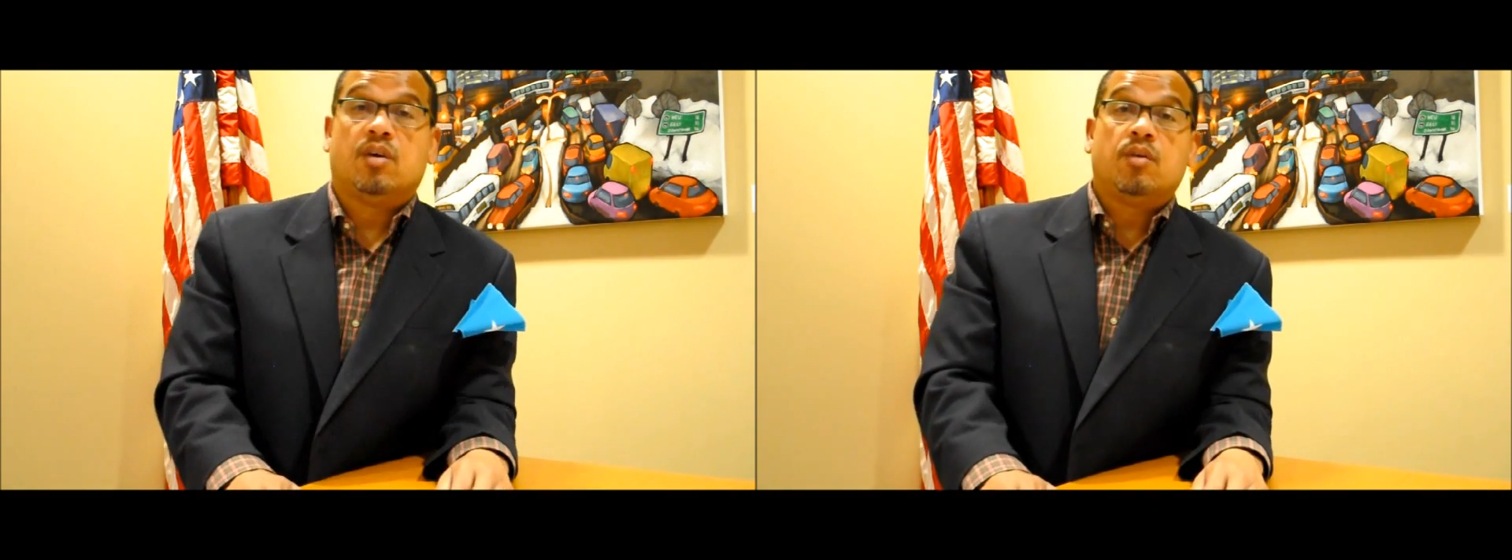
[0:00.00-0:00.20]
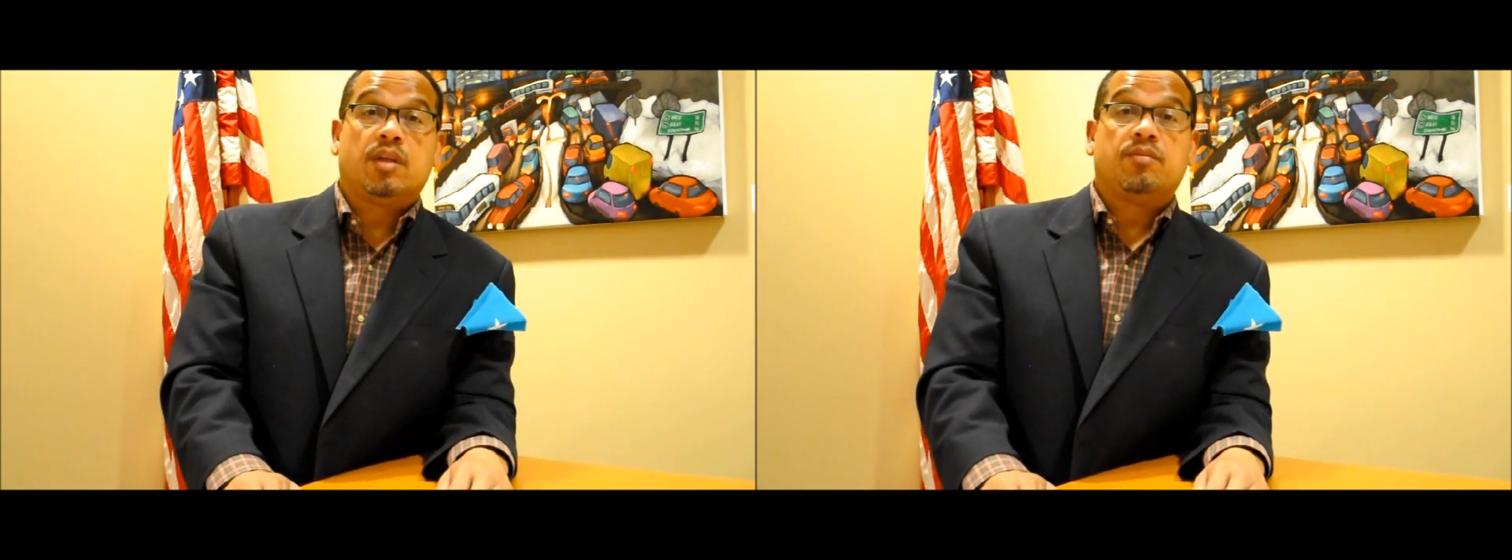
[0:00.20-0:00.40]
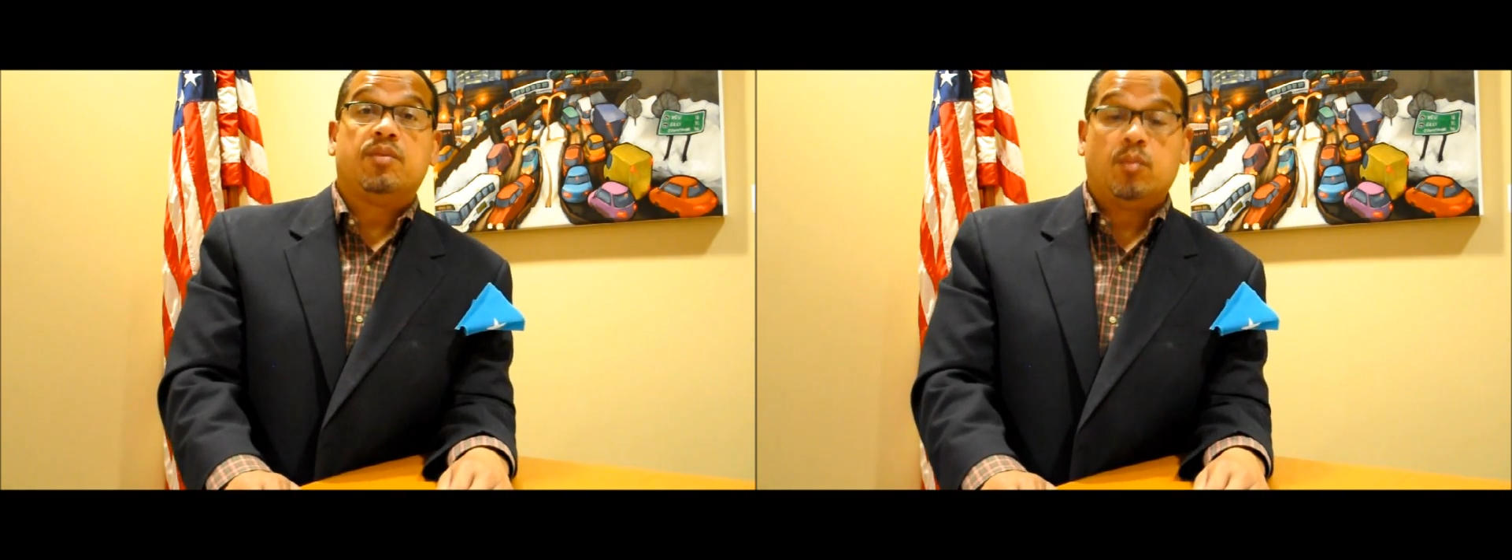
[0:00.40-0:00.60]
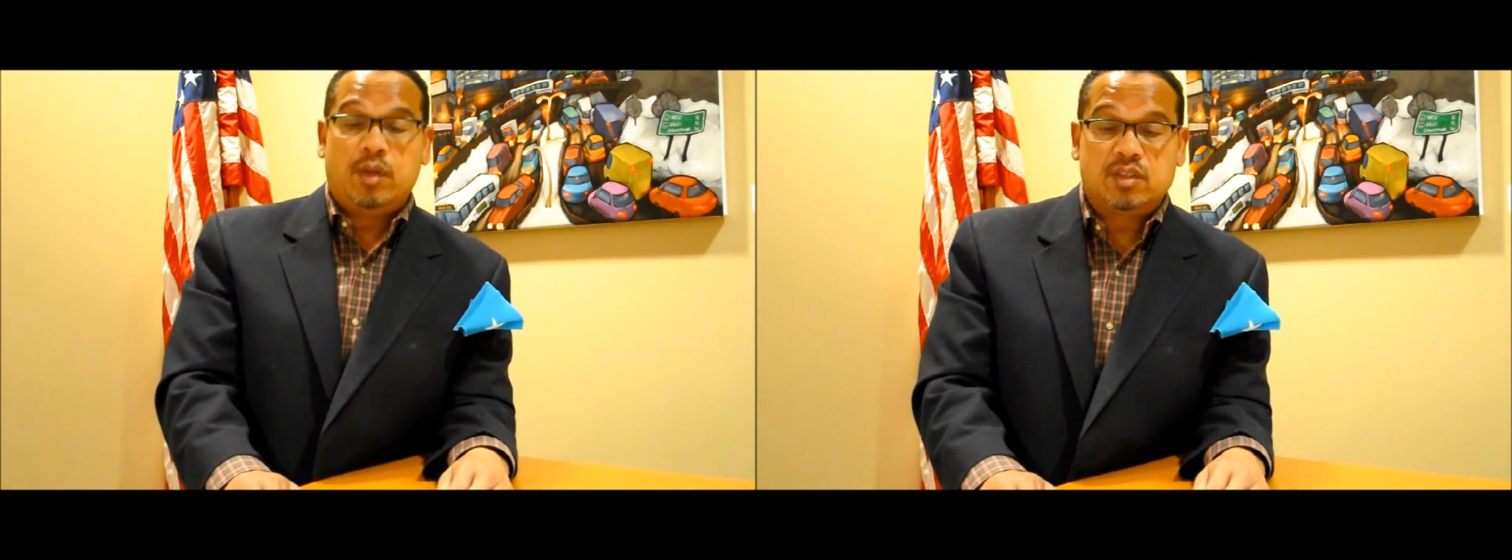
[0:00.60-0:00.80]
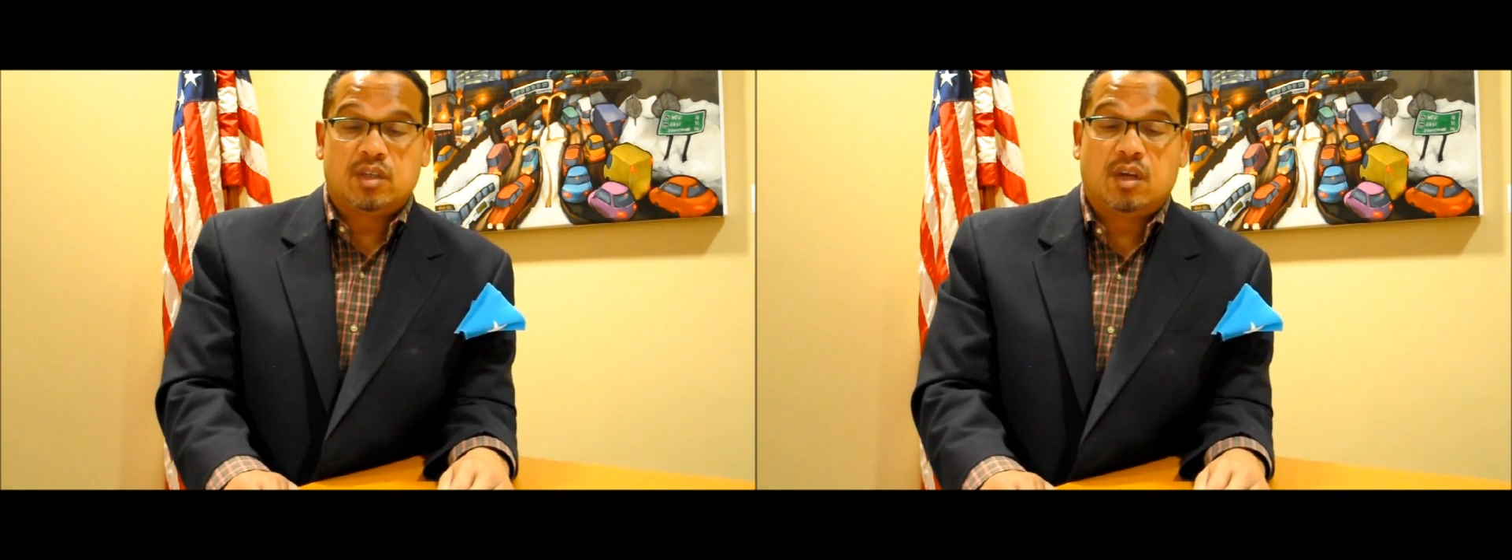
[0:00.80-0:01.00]
only a few
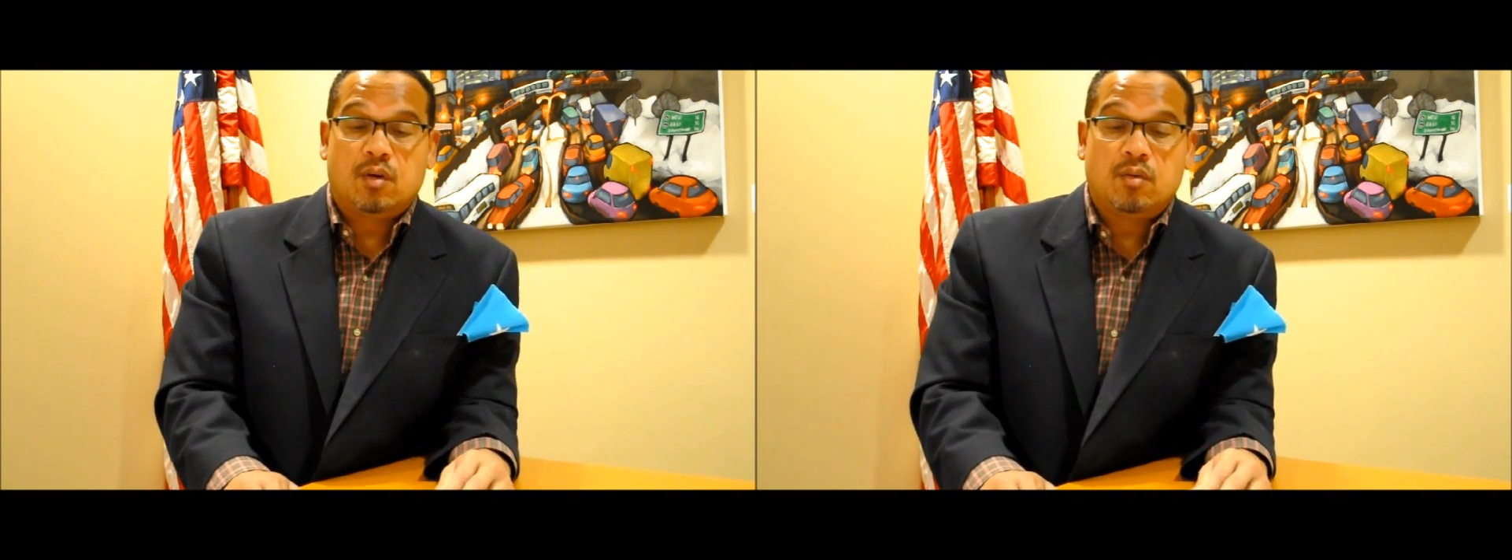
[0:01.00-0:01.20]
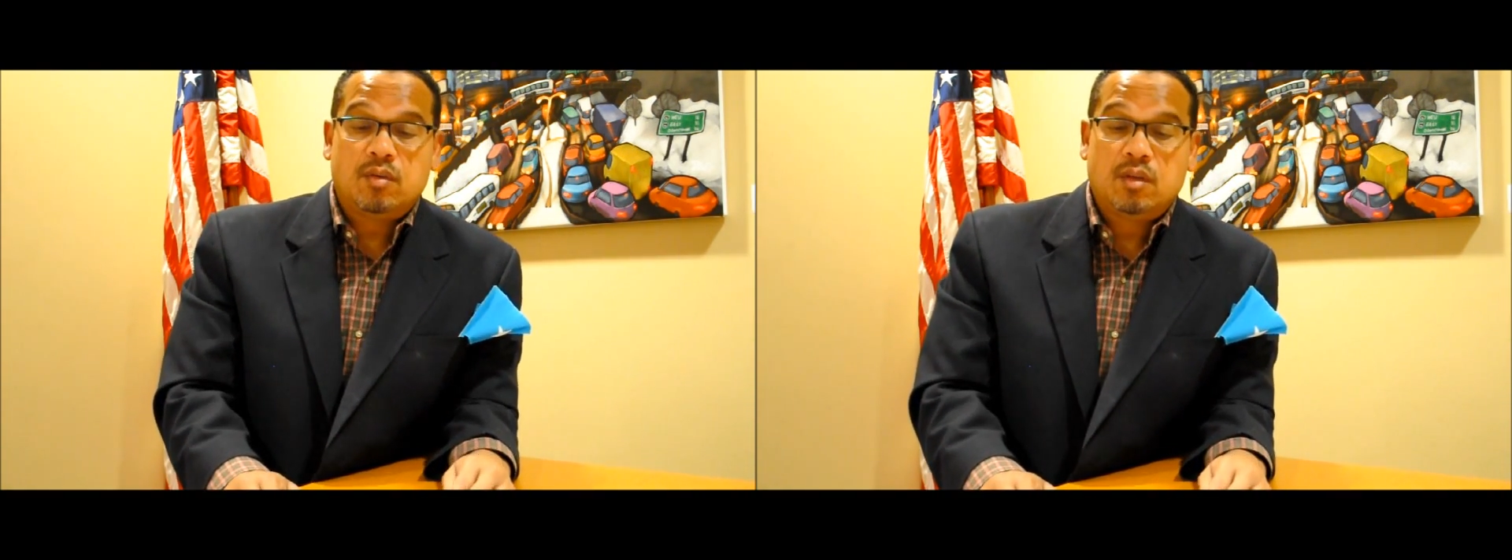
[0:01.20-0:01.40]
weeks ago